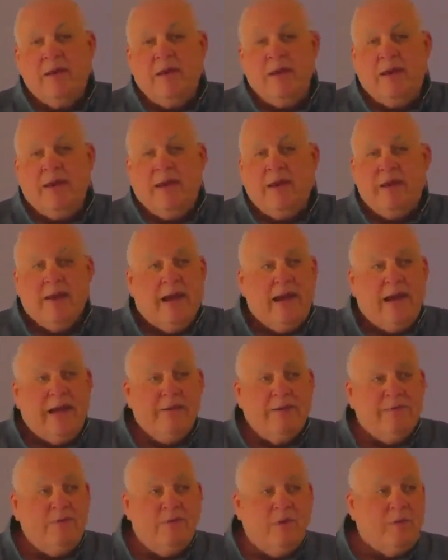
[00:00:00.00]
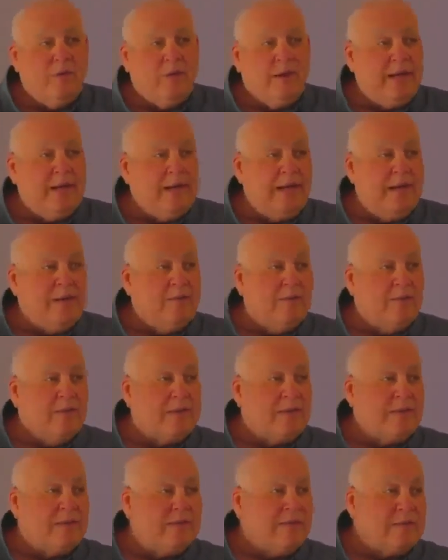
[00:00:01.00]
and I have no idea
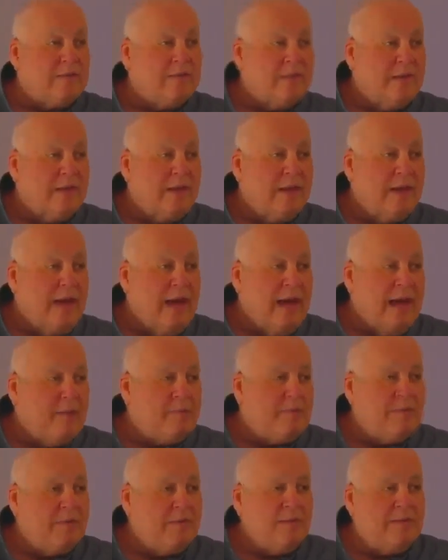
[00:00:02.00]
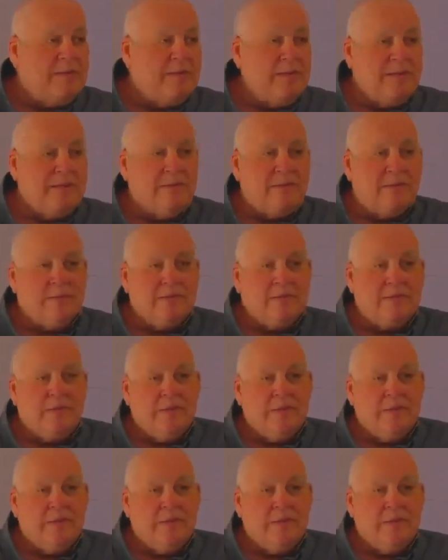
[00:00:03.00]
what's happened since.